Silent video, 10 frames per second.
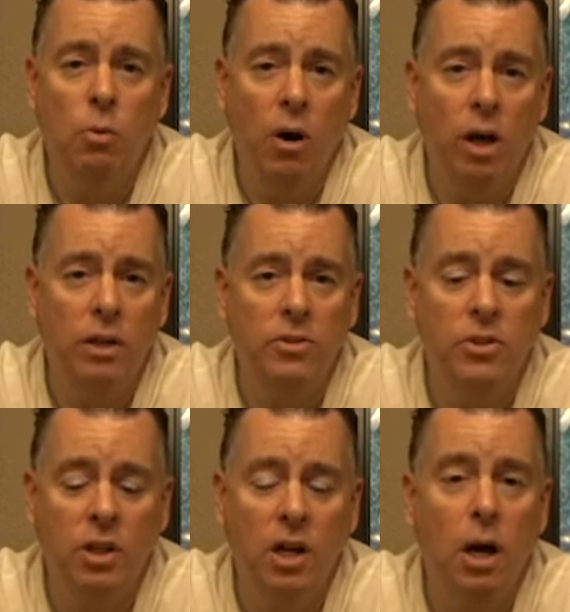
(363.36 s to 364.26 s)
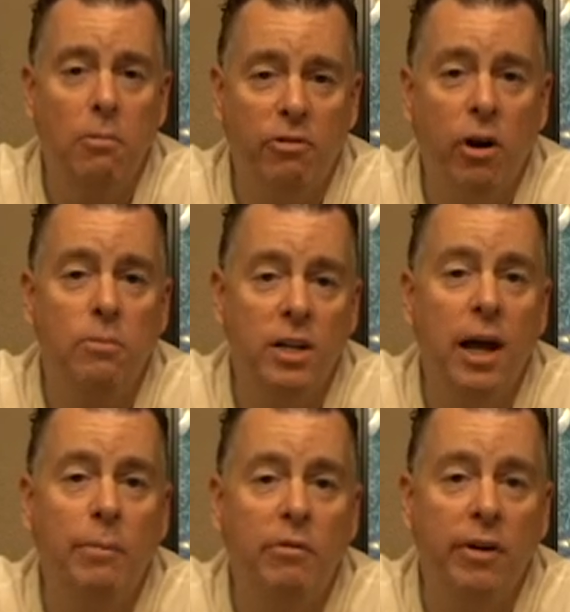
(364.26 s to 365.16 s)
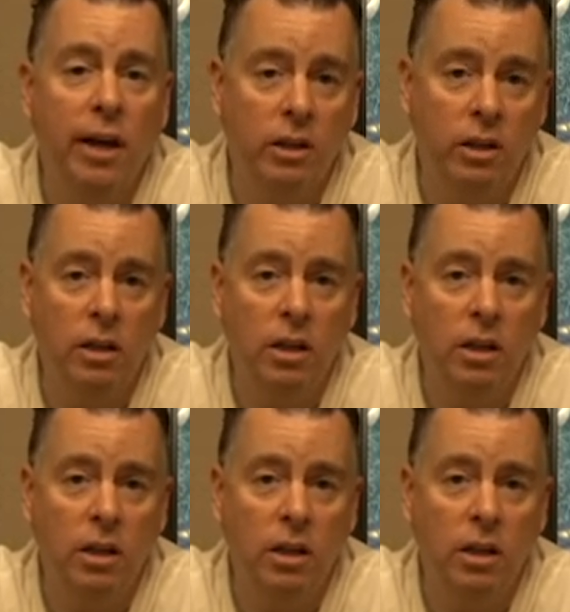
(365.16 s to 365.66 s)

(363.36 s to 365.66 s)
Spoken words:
wines come from the Napa Valley.